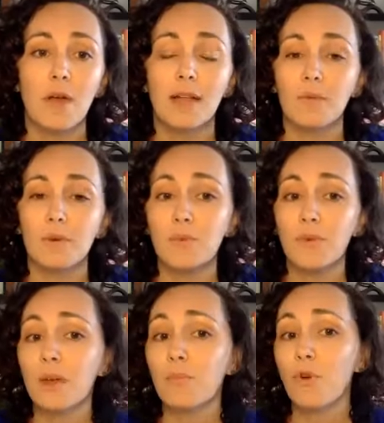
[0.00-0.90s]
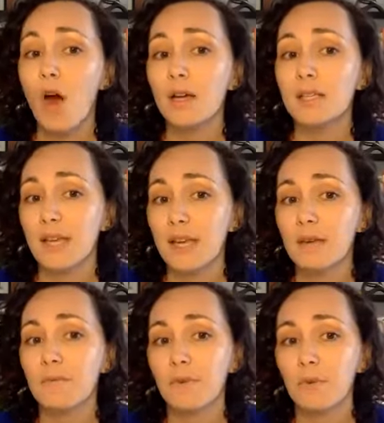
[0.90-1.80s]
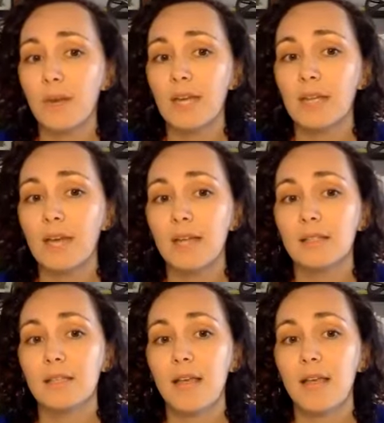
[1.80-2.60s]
and it was really proxy for readiness,